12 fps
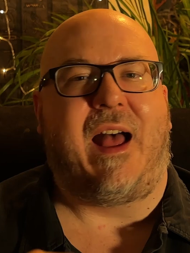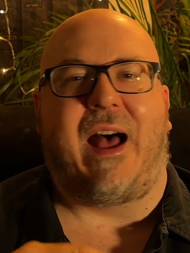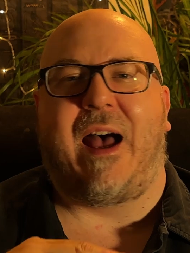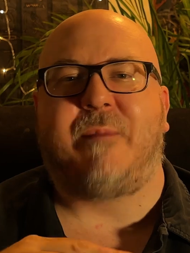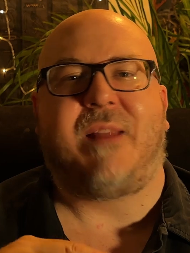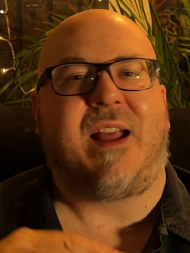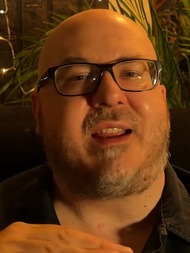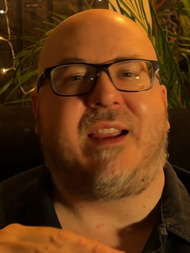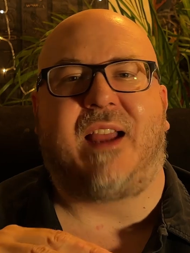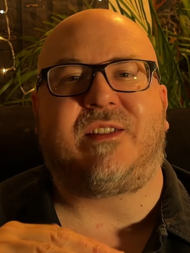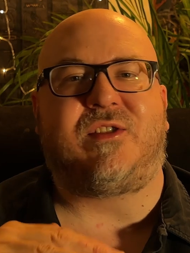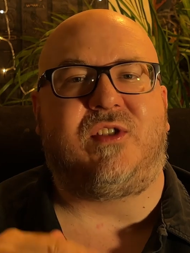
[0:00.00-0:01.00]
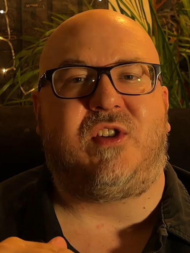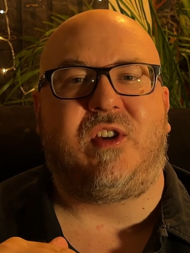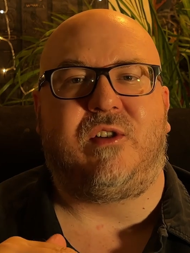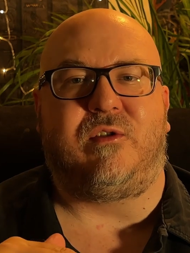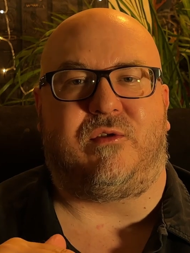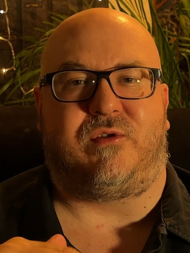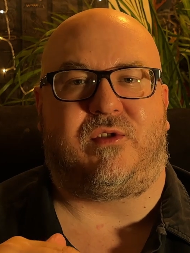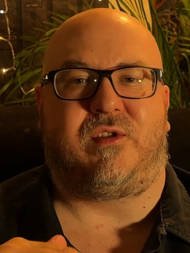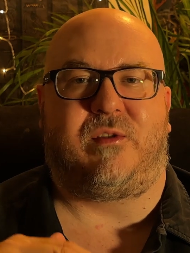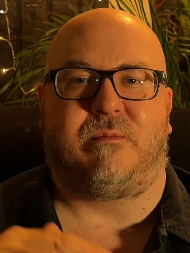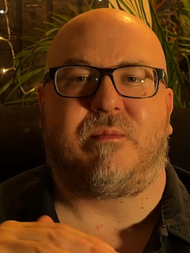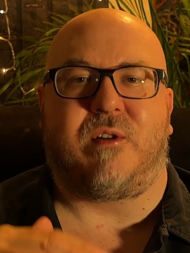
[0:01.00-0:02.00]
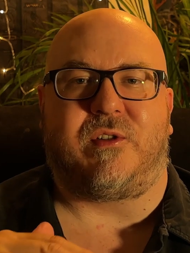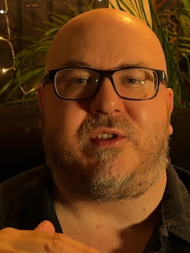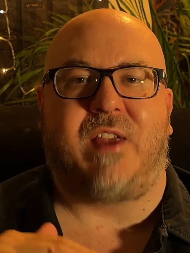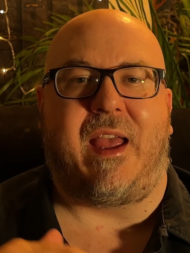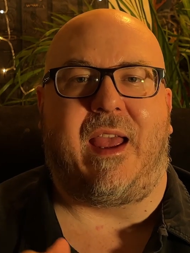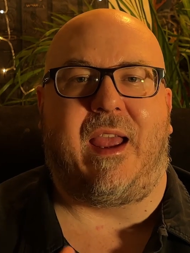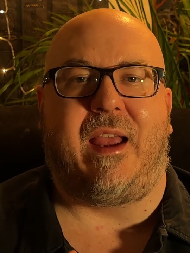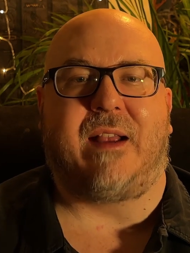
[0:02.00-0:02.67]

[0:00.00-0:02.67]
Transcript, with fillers: I'm not against dues per se,